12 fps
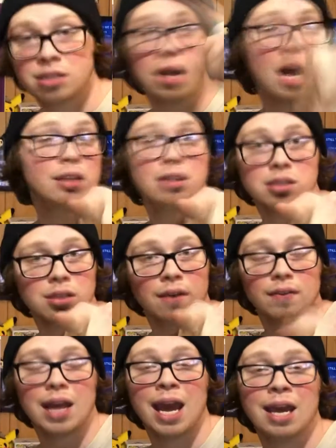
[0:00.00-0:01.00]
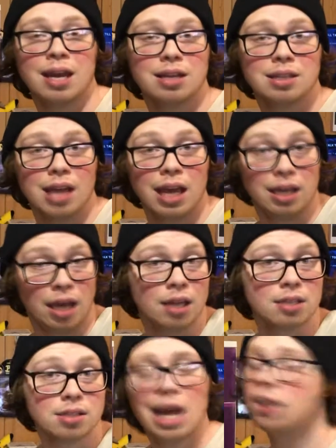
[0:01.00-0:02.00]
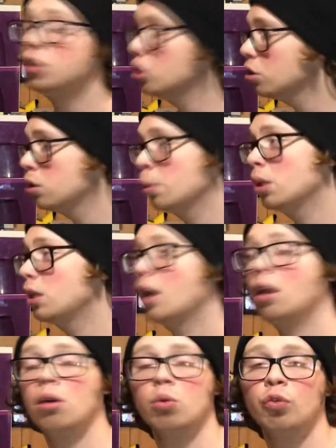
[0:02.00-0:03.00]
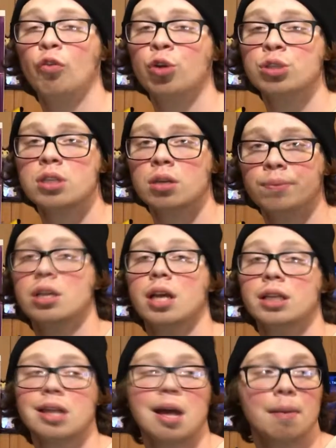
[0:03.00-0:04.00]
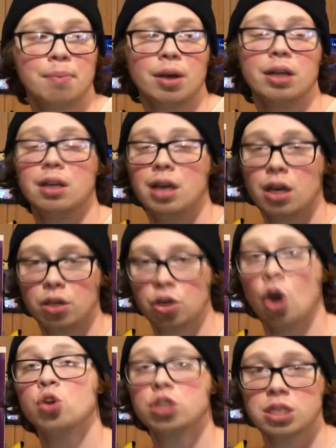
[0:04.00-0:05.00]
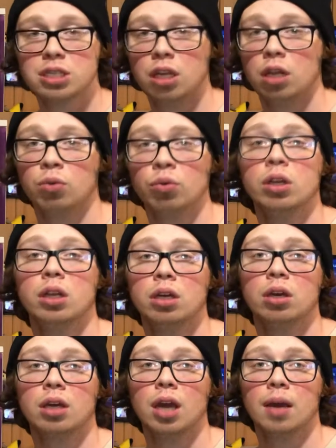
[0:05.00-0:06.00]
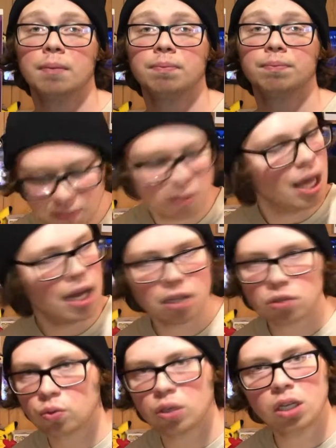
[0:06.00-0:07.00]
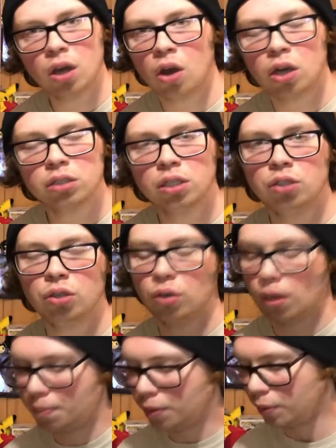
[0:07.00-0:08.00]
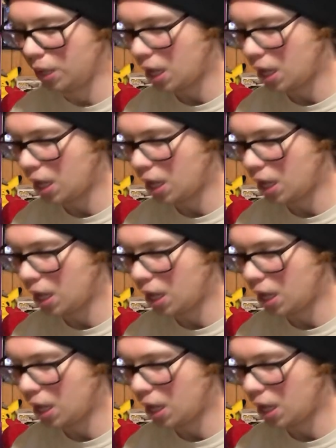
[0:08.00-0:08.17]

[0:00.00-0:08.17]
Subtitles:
not deserve the hate it get. Yeah, sure, some of the dialogue was forced and shit like that, but Ghost is still a really good game. Same thing, it's really hard to do it, but we